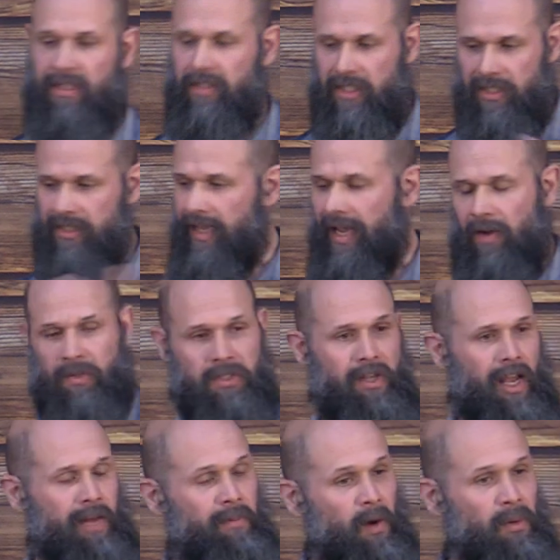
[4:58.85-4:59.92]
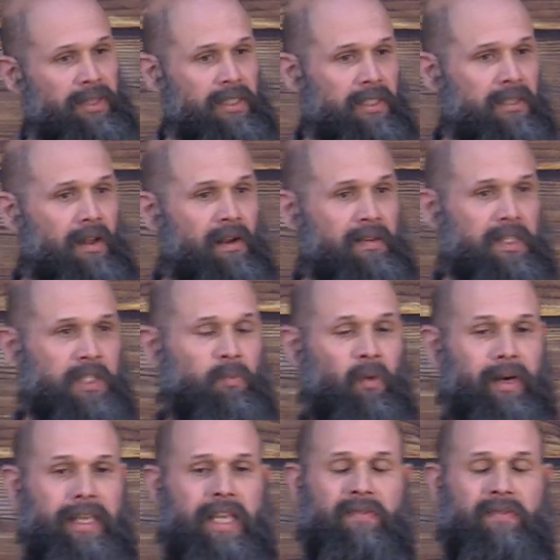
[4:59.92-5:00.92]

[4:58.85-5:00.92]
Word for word: just like I was talking about with the song this morning,